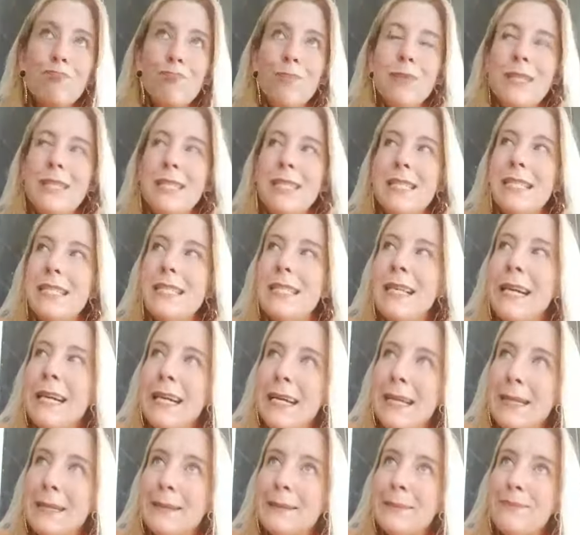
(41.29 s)
But
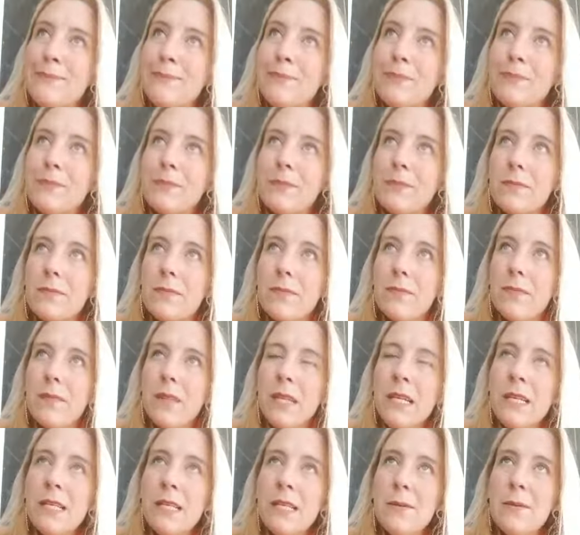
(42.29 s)
today,
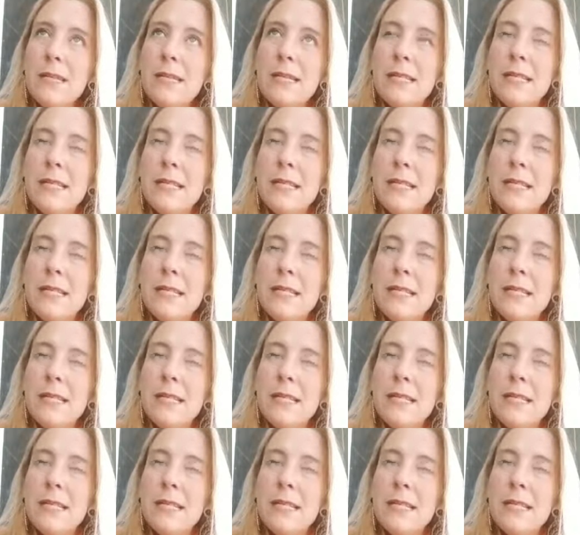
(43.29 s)
as I was